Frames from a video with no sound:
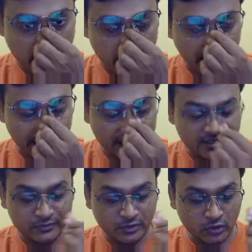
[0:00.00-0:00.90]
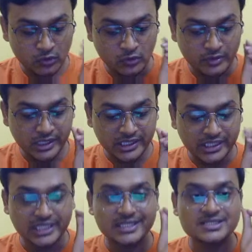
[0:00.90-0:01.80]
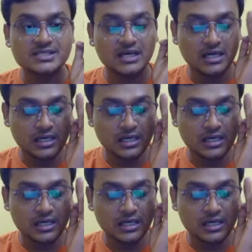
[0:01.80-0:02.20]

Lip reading: let them know here is